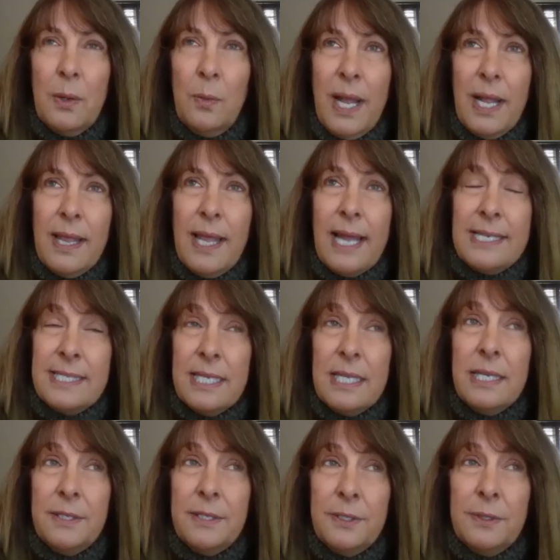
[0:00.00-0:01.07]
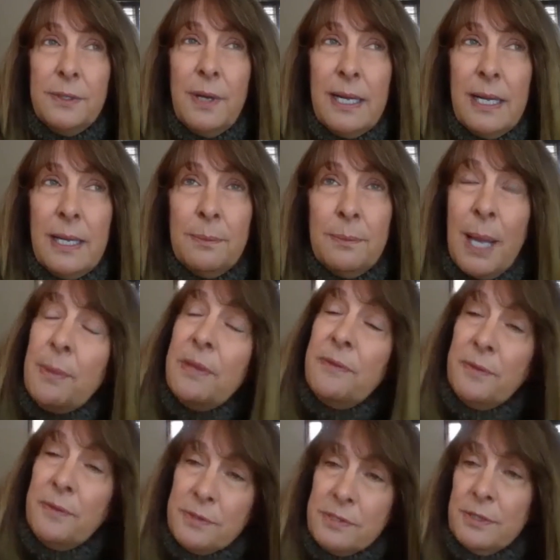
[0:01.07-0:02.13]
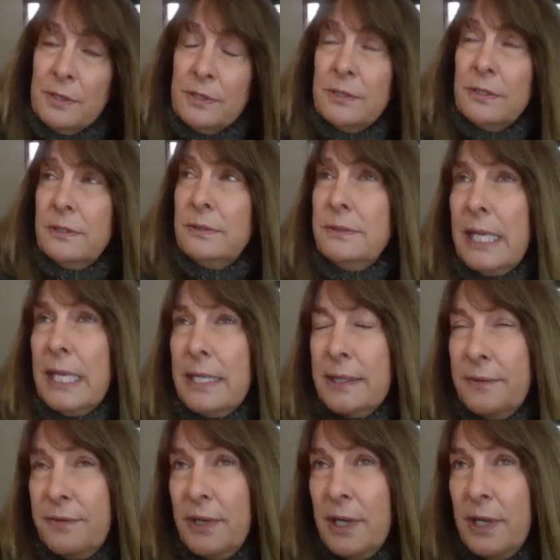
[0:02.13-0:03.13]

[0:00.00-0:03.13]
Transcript: Well, I tell you, coming full circle at the